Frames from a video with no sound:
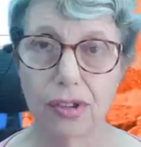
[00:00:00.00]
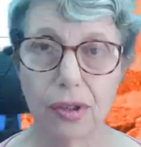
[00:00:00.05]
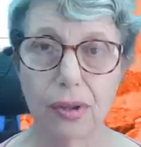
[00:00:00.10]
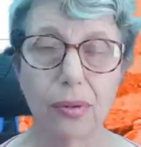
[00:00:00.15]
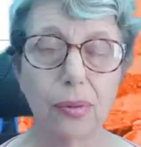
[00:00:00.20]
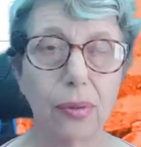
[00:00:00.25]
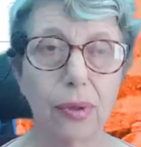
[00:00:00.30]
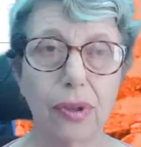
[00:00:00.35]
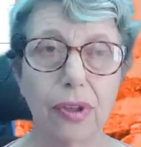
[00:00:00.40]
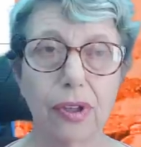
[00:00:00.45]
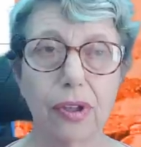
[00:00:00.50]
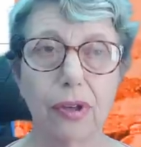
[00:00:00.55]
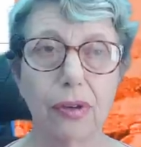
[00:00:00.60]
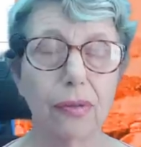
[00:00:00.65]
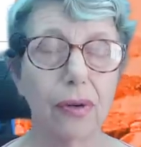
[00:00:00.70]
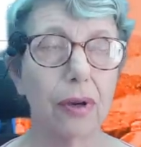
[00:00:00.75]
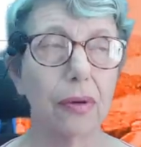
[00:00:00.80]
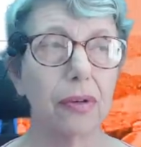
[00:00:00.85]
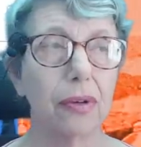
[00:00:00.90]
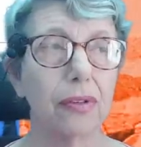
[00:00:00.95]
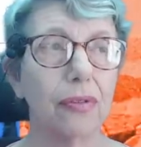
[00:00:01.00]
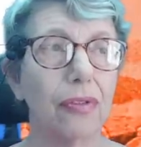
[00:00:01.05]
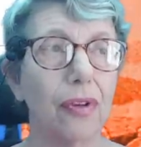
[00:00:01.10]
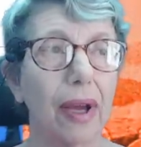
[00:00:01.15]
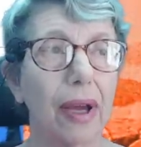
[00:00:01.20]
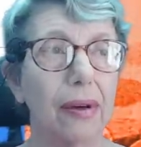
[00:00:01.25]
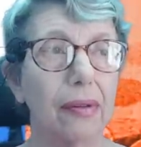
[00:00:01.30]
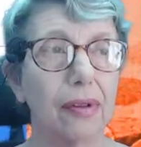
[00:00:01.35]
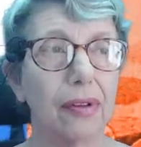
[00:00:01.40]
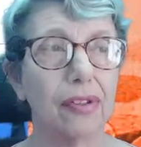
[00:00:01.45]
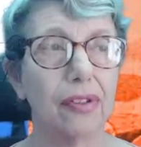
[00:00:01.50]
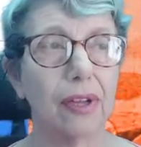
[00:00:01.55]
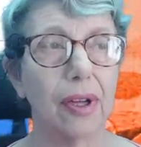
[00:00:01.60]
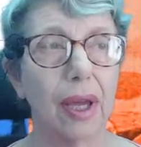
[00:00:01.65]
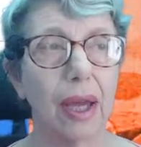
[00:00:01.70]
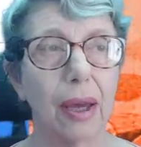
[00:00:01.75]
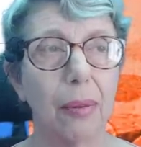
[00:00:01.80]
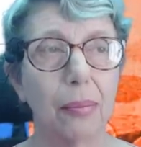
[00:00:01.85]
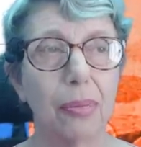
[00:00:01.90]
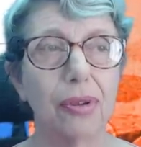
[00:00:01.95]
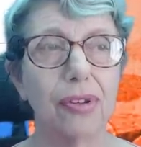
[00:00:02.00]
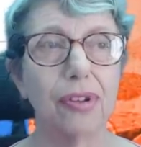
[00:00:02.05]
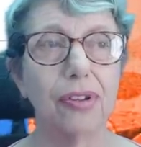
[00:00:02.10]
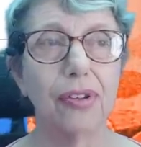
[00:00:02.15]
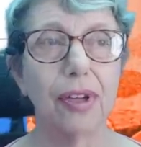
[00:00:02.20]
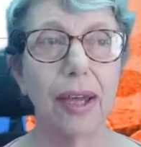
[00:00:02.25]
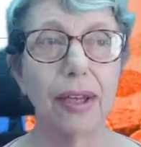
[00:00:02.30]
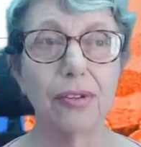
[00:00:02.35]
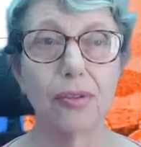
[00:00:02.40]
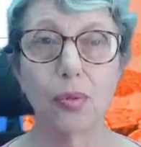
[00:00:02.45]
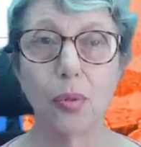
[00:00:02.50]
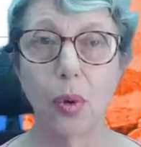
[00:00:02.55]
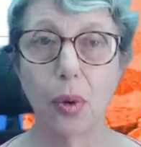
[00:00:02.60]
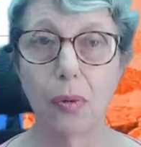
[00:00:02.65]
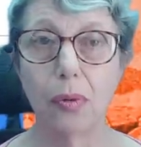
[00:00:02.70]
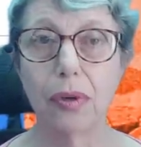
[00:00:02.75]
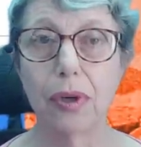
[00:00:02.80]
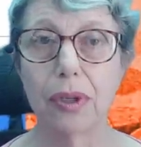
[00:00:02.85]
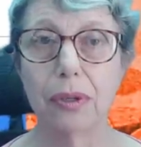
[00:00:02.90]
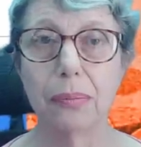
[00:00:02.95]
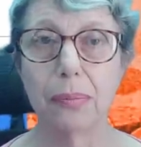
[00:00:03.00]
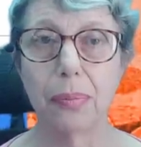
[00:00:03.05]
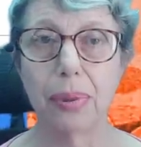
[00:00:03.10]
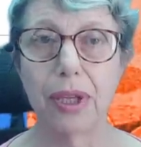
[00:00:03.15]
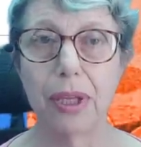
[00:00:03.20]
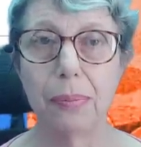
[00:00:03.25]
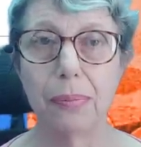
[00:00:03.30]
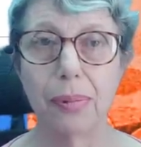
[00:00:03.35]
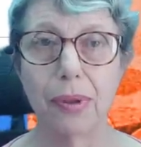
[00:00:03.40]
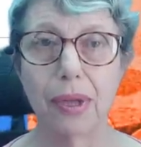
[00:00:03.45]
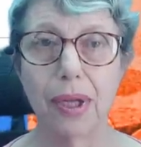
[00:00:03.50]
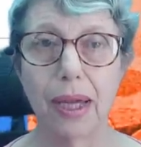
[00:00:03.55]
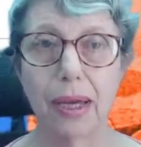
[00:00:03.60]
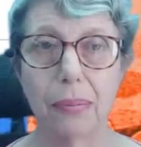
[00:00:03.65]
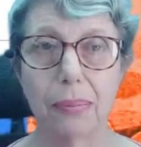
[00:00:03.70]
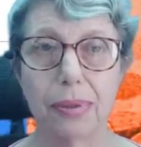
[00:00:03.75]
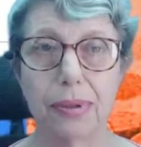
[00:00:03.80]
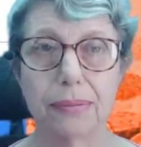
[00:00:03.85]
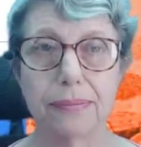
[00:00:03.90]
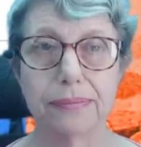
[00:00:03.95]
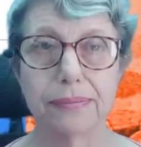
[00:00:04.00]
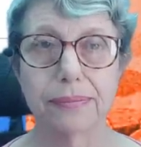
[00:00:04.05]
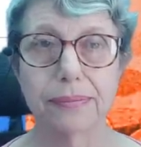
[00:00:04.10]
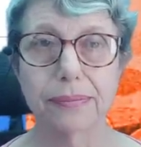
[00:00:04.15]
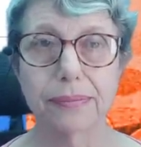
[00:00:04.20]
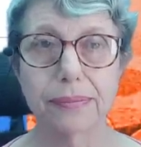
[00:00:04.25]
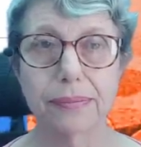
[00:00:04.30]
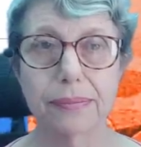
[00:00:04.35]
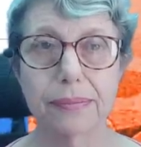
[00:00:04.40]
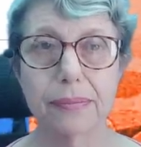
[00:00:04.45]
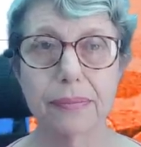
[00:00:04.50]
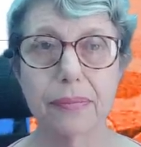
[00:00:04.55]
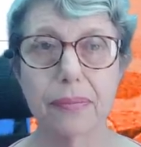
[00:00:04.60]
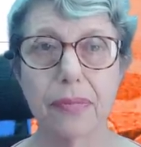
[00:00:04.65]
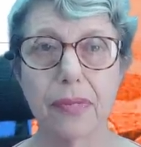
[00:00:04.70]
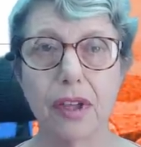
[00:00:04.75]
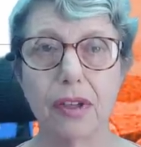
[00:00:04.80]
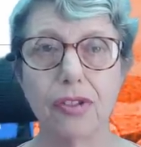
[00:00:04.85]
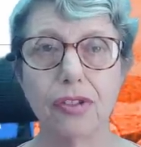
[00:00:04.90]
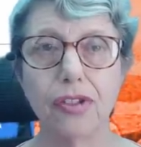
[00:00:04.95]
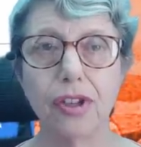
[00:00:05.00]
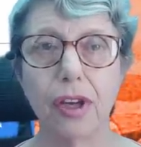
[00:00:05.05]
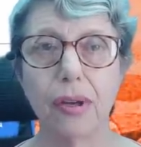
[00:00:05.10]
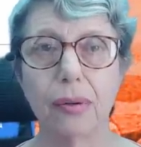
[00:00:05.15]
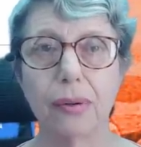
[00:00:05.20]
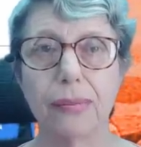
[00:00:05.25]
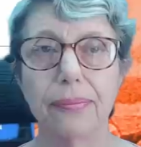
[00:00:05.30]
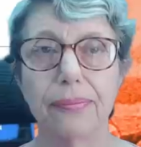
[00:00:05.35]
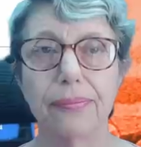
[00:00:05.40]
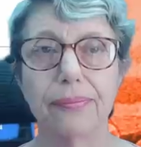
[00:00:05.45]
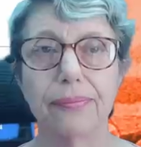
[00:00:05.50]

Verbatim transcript: do with the coronavirus, but it has woken people up. So,